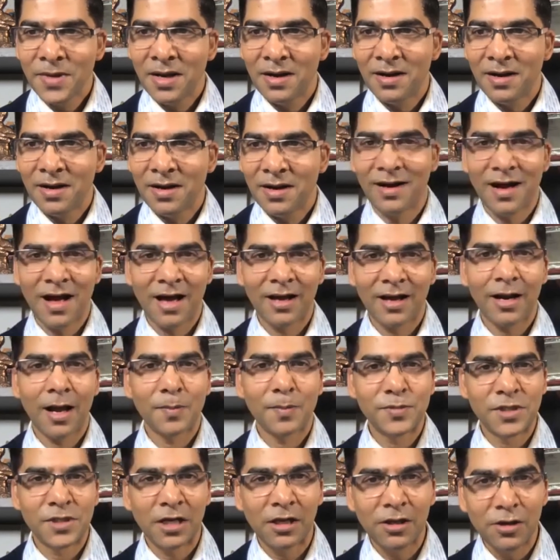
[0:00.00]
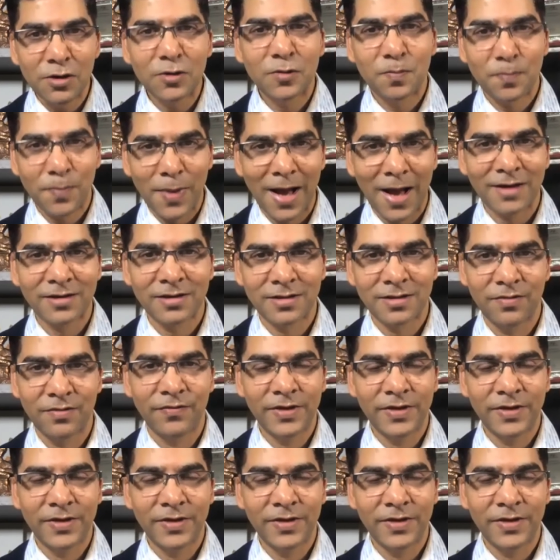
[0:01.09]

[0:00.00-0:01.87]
or absolute passion,